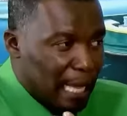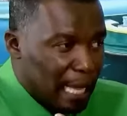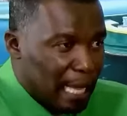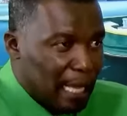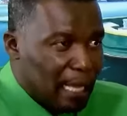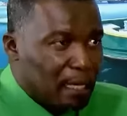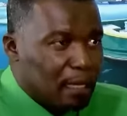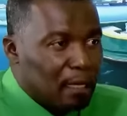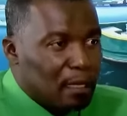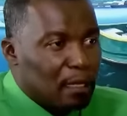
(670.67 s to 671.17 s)

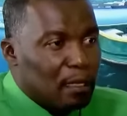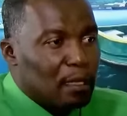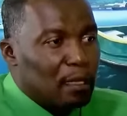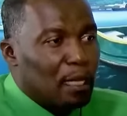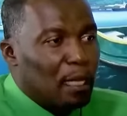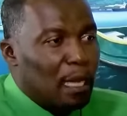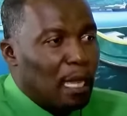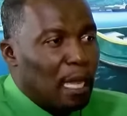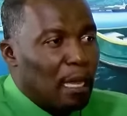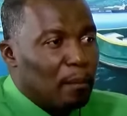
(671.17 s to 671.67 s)
It
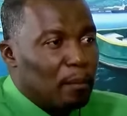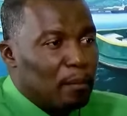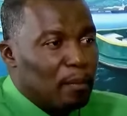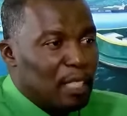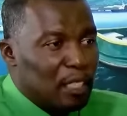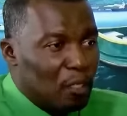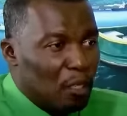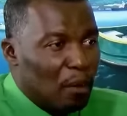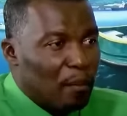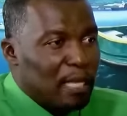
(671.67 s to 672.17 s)

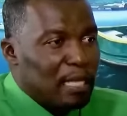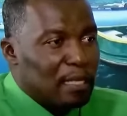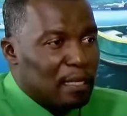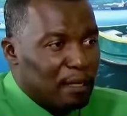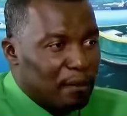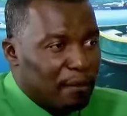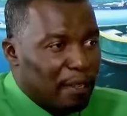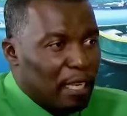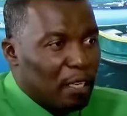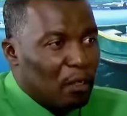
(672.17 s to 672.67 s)
determines
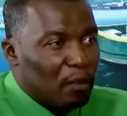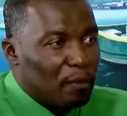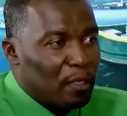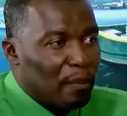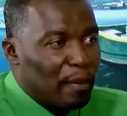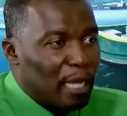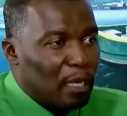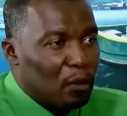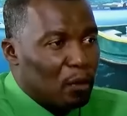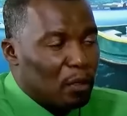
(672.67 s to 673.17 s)
the value of the
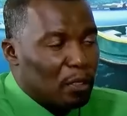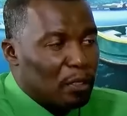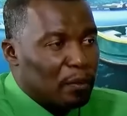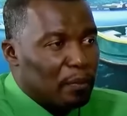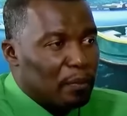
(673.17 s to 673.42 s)
banknote.